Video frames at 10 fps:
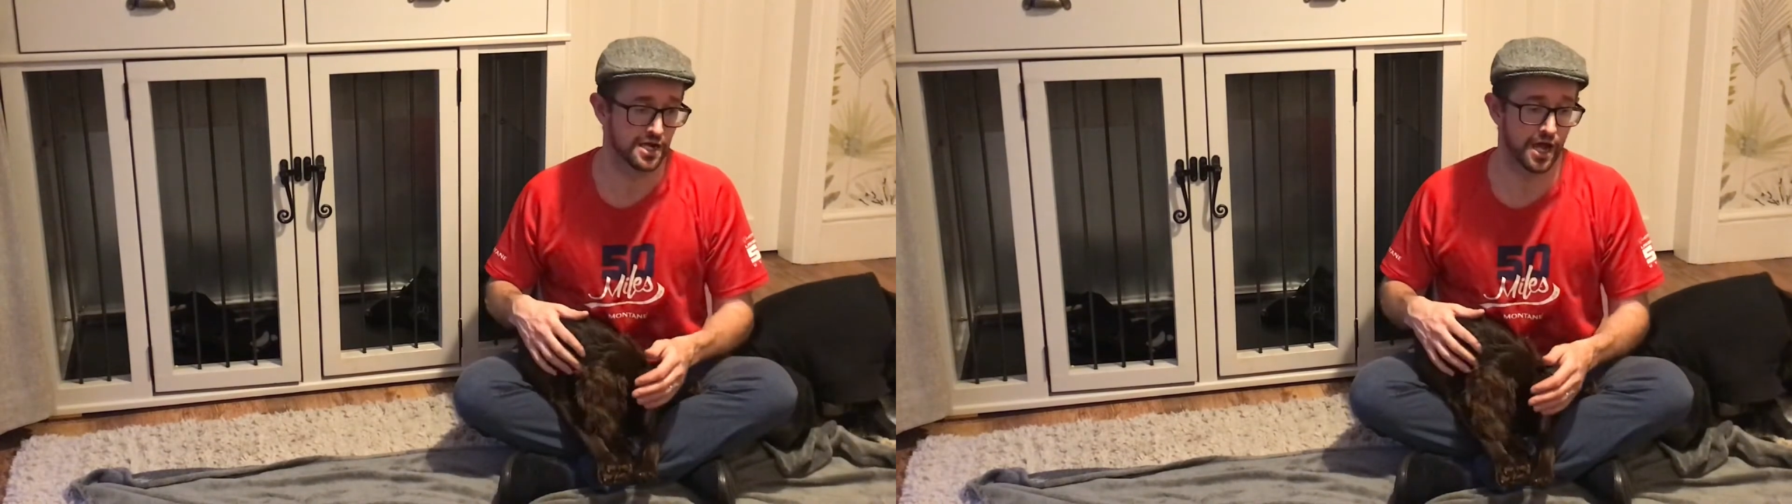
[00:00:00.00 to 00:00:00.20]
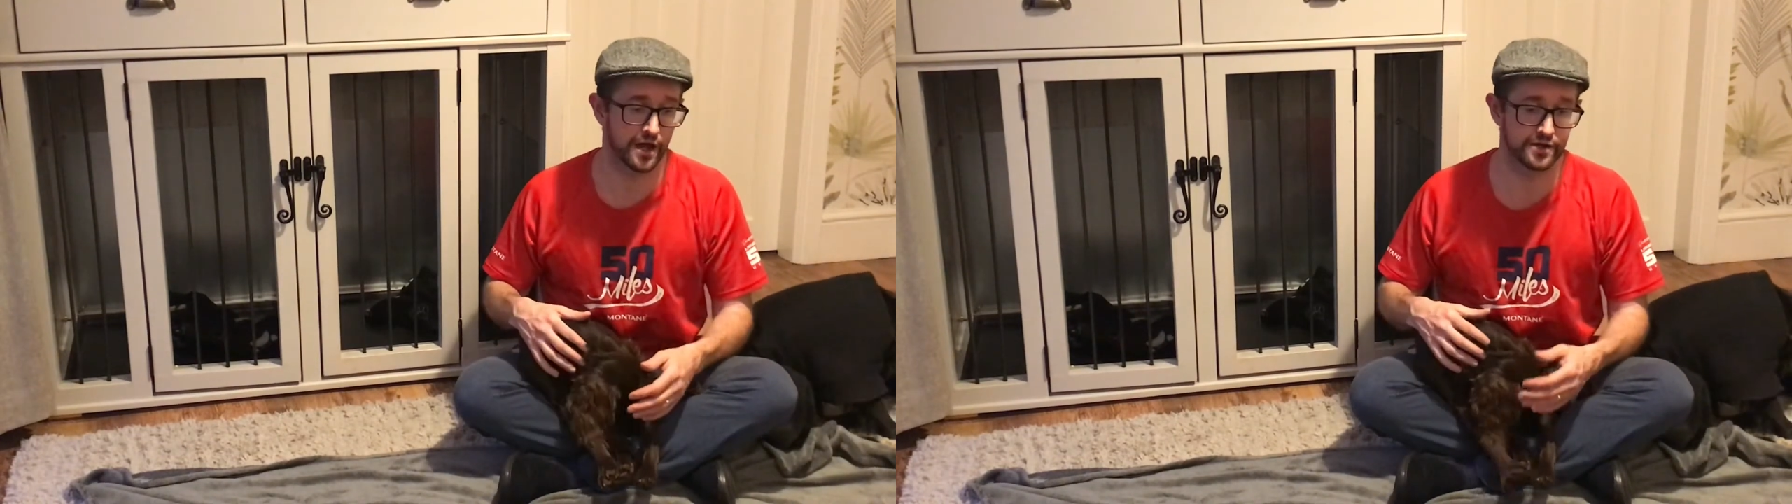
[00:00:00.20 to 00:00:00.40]

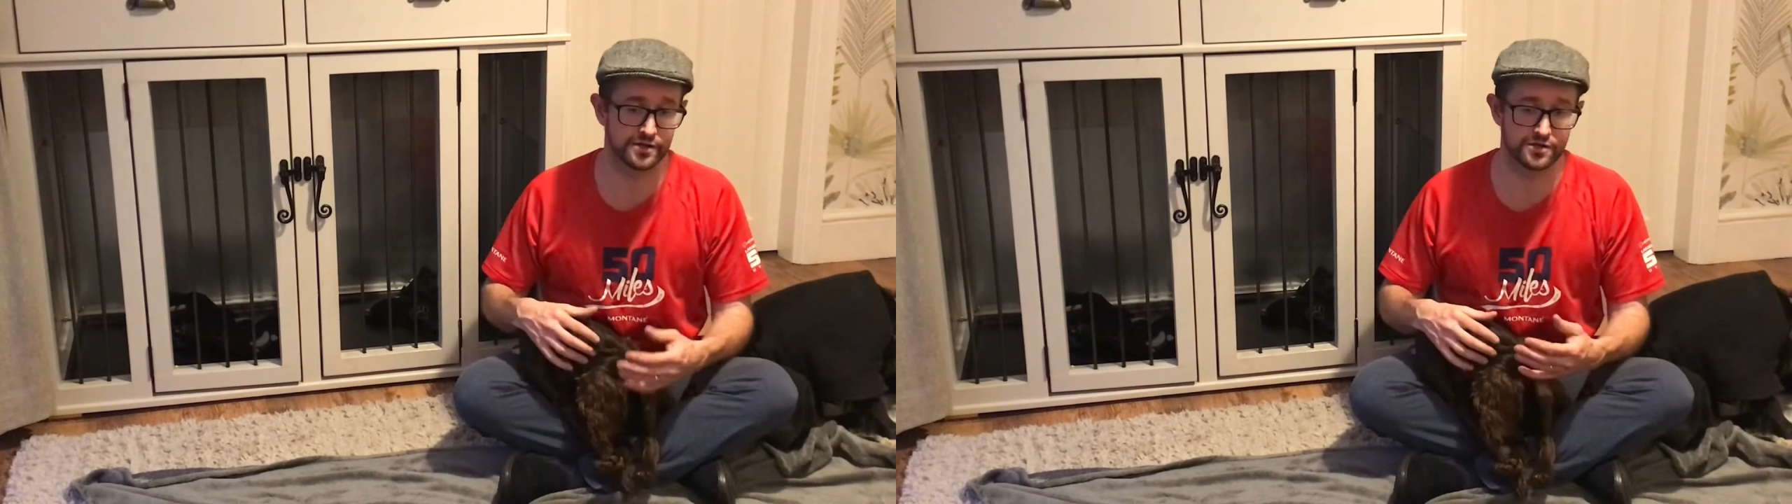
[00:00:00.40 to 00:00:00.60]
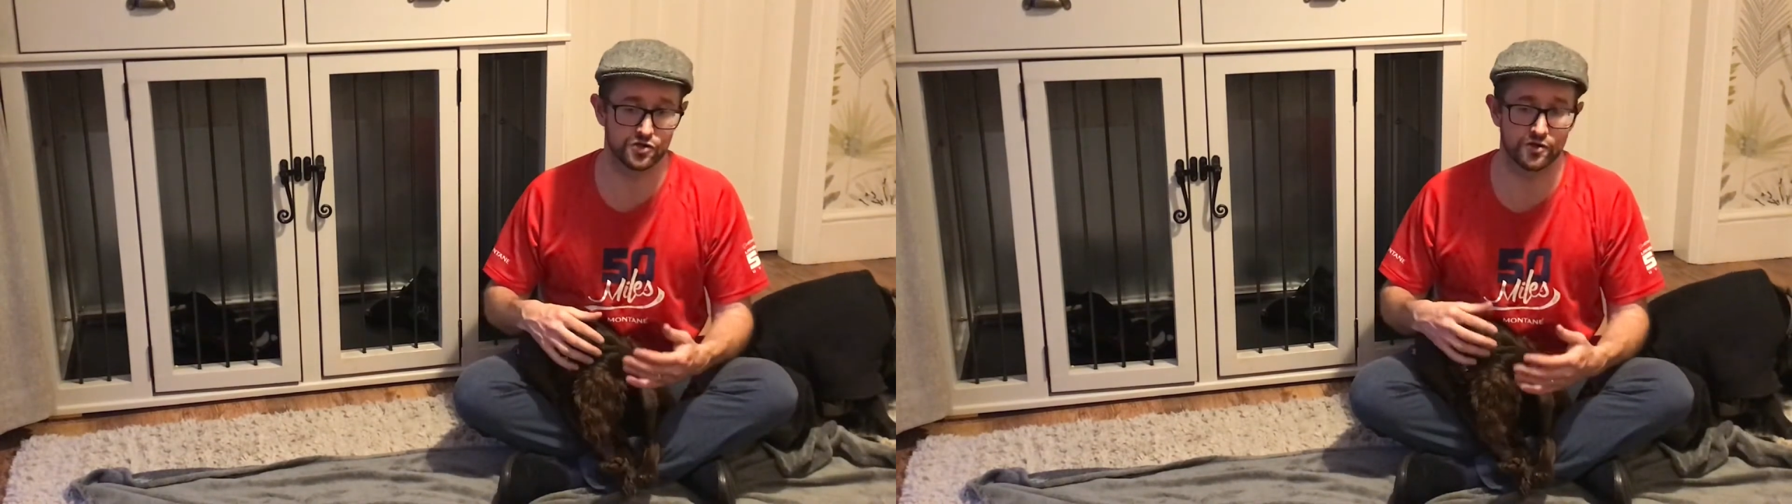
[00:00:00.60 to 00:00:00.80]
and
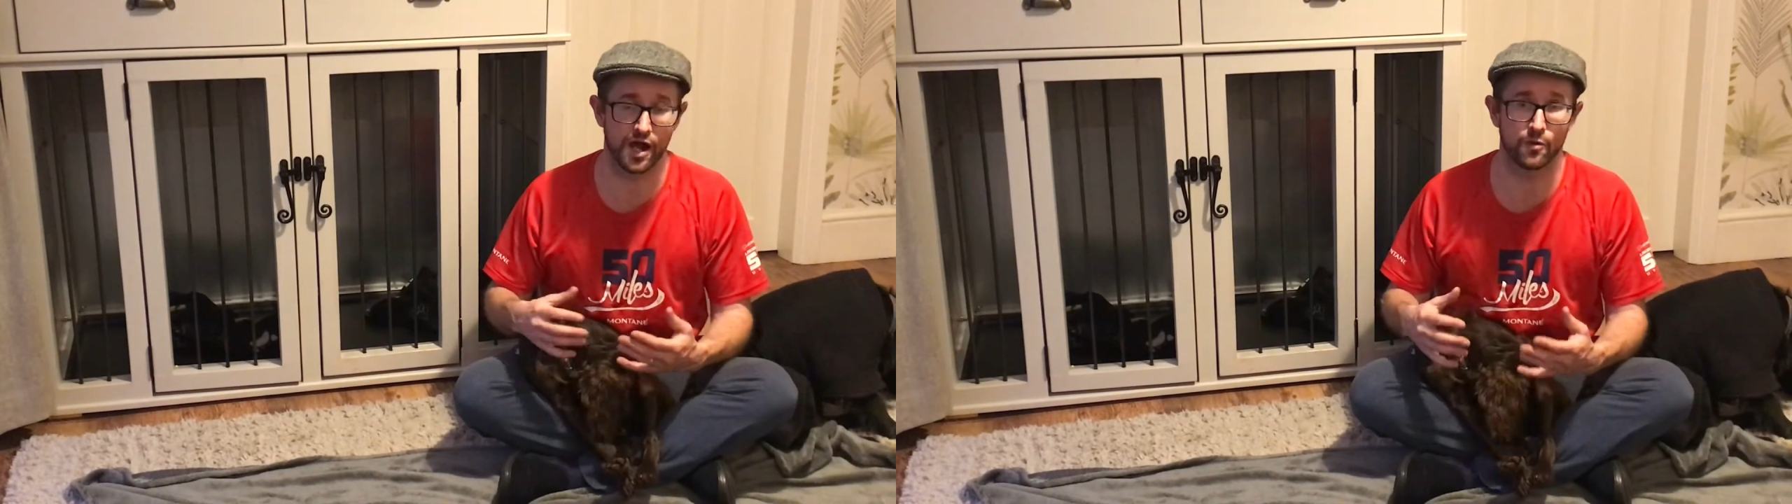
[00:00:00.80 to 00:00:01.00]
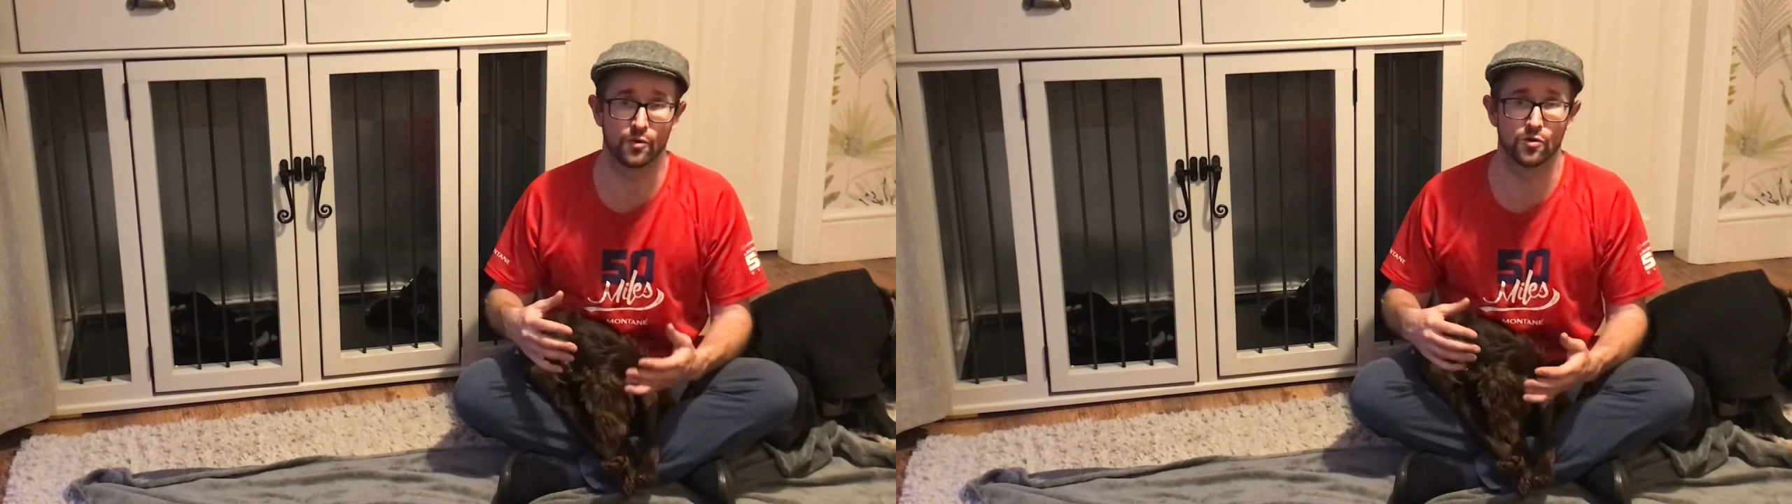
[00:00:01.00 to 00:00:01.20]
sort of
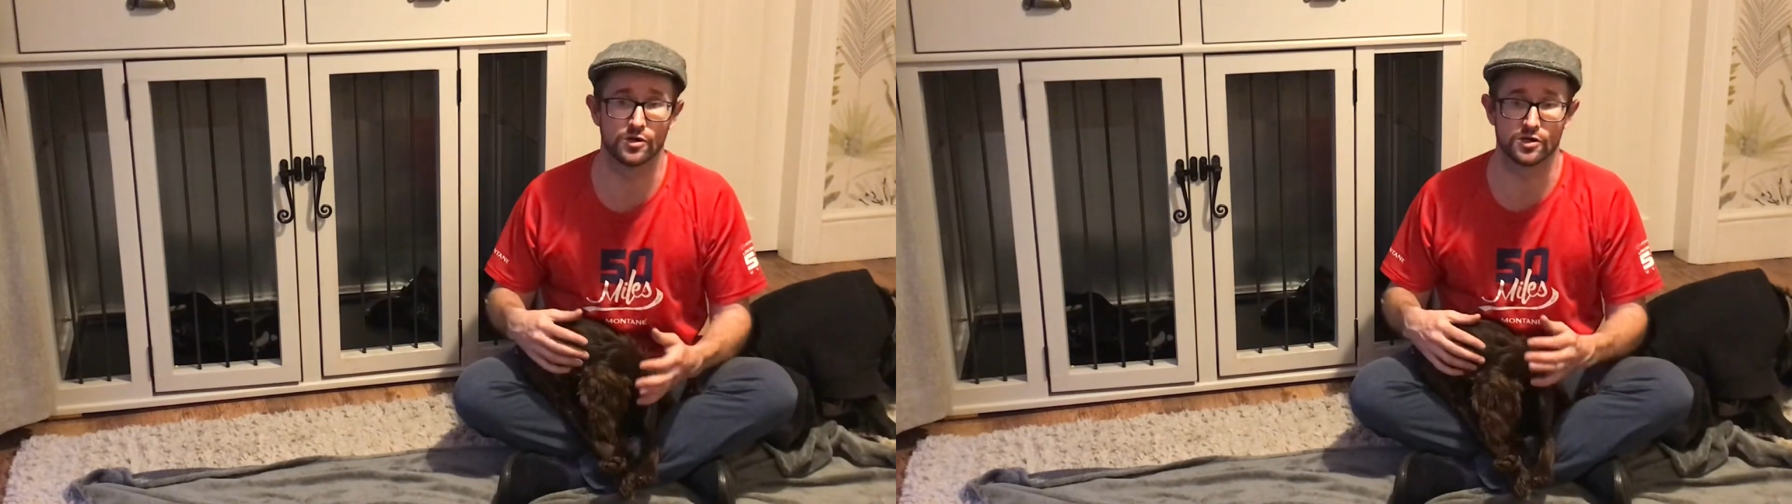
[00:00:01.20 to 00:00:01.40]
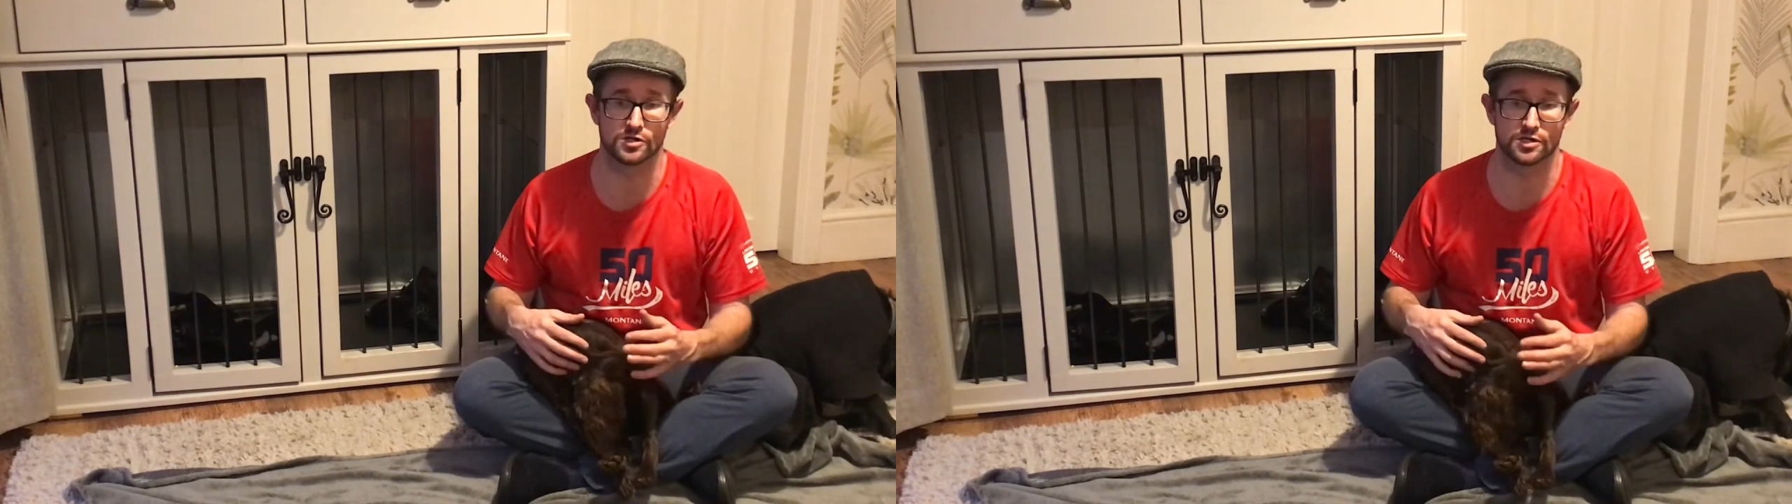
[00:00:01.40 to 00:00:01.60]
how it works,